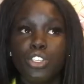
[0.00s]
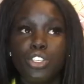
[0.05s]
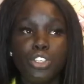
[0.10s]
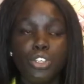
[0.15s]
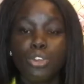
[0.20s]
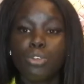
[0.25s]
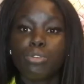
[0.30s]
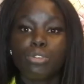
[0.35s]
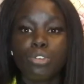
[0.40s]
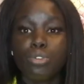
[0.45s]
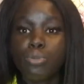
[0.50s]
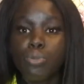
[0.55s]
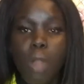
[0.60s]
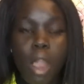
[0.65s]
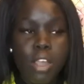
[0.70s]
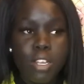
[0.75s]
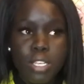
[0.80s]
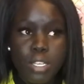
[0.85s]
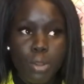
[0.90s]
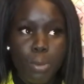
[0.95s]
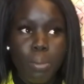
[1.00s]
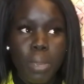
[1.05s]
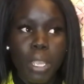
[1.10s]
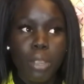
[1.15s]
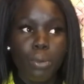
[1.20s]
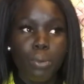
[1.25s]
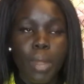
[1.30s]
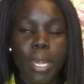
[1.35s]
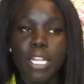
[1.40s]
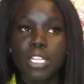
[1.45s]
you know, two wrongs don't make
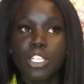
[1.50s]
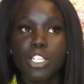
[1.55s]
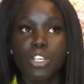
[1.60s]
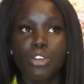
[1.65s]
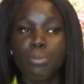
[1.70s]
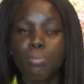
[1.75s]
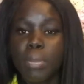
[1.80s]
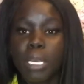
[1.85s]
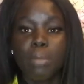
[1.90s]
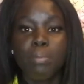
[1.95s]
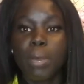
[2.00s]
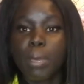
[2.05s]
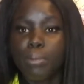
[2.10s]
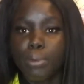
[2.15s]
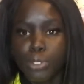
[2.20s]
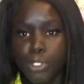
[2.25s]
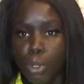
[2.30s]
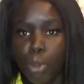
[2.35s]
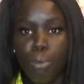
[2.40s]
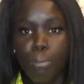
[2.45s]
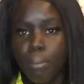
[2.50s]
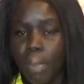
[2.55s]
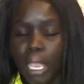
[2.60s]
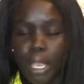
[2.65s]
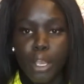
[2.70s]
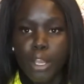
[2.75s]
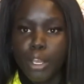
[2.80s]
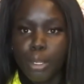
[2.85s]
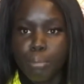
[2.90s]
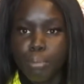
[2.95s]
a right. Two mean people don't make
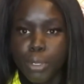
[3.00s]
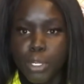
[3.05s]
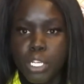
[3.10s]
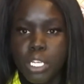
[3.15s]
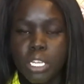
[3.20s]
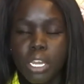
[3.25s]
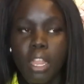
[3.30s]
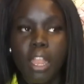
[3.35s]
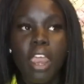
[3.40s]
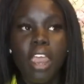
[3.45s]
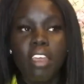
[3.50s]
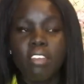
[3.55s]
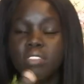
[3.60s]
a good person.